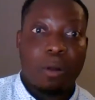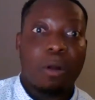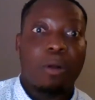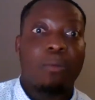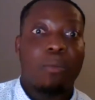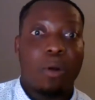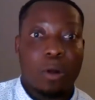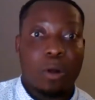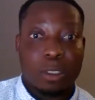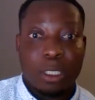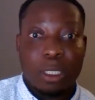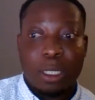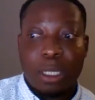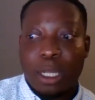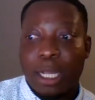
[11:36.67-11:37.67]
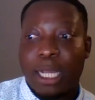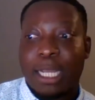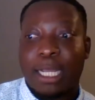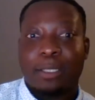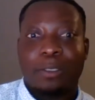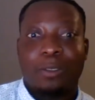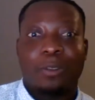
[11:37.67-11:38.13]
on board.
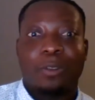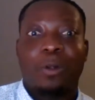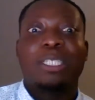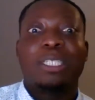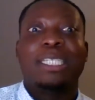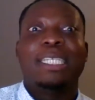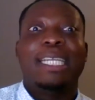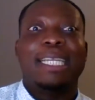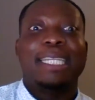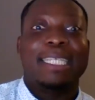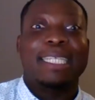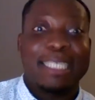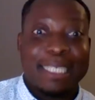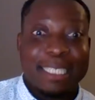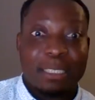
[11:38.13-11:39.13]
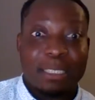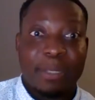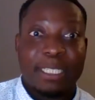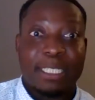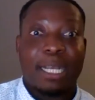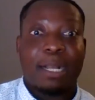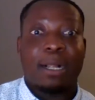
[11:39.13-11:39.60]
You don't need anything
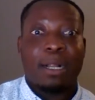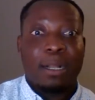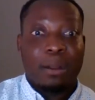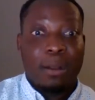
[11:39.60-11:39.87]
special.